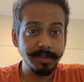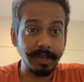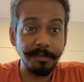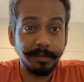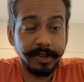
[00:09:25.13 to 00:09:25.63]

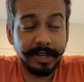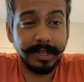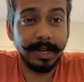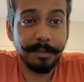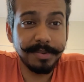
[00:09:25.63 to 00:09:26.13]
Some
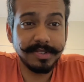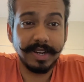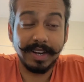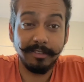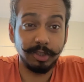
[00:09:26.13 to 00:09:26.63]
tips
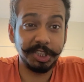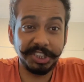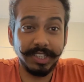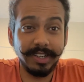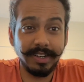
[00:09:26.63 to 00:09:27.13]
that I want to
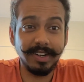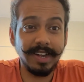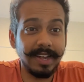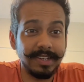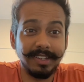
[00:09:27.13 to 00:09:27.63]
share,
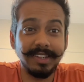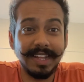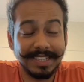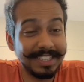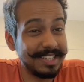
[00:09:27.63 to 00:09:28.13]
and
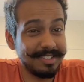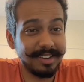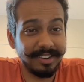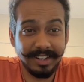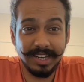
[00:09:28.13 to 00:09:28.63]
I think these
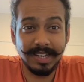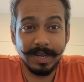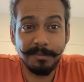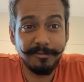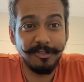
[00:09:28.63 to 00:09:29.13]
are really
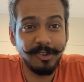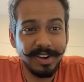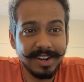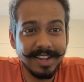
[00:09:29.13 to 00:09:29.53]
helpful,